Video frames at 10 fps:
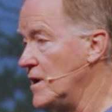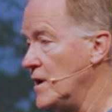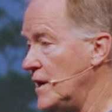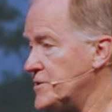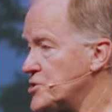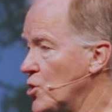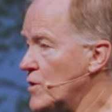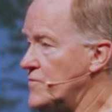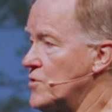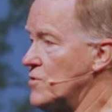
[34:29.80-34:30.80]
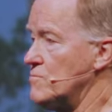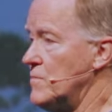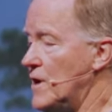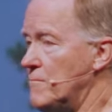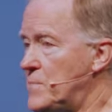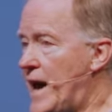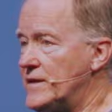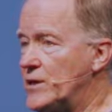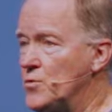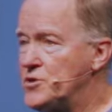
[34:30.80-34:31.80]
and so, if you're uh,
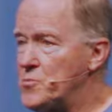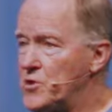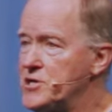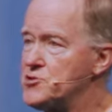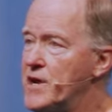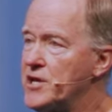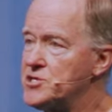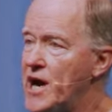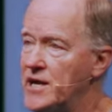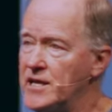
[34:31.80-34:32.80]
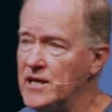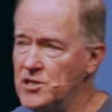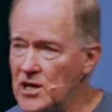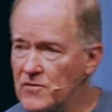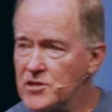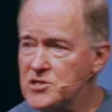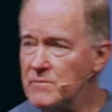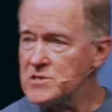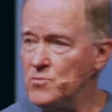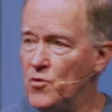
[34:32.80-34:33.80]
battling with depression or anxiety and none of this
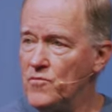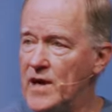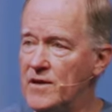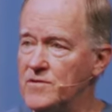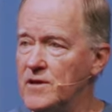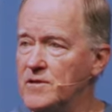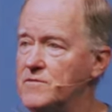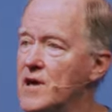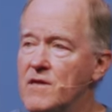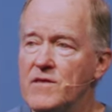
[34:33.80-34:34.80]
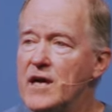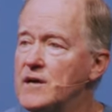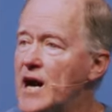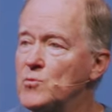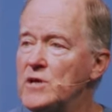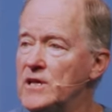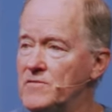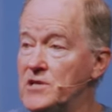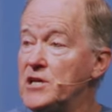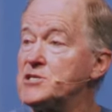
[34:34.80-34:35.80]
seems to move that, then thank God we live
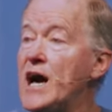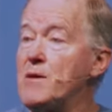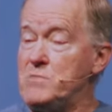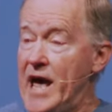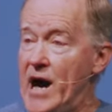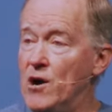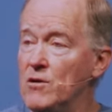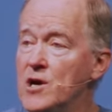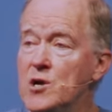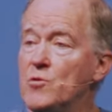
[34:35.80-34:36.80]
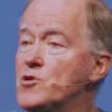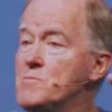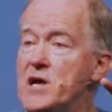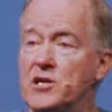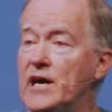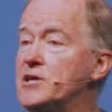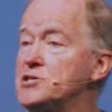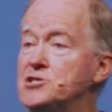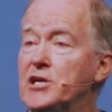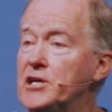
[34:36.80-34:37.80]
in the time now where there are
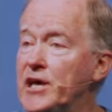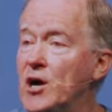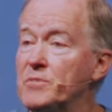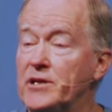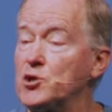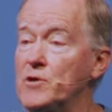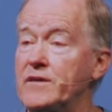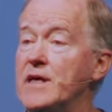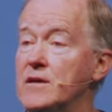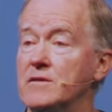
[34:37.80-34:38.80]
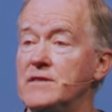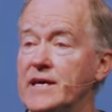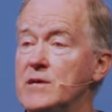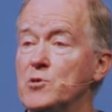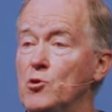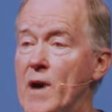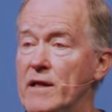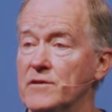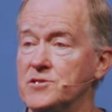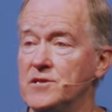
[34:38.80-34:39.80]
medications that can help, can correct that, that chemical
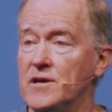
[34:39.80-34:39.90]
balance.